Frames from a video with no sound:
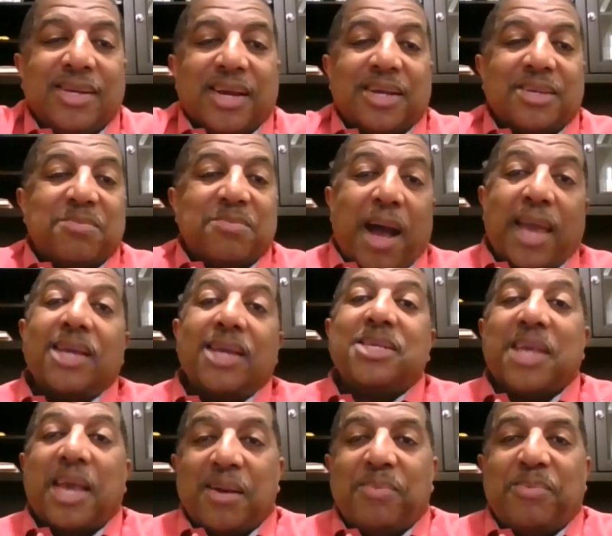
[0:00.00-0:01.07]
Because my
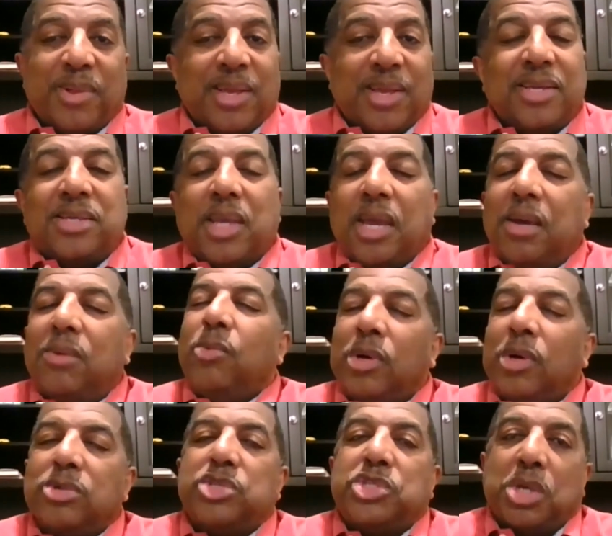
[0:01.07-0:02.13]
example is, it
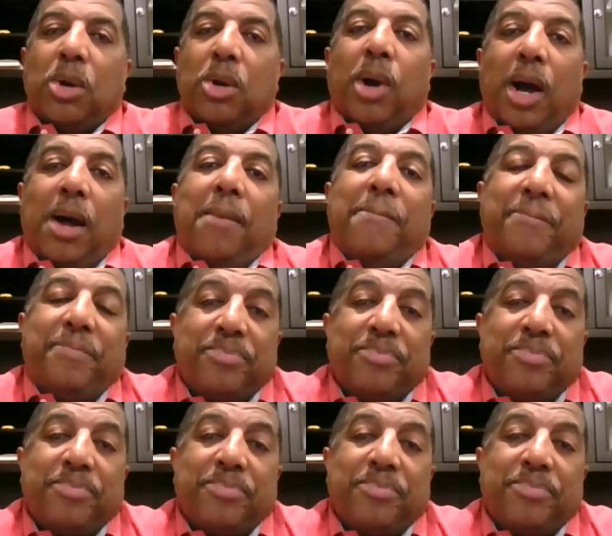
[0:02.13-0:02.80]
will show up.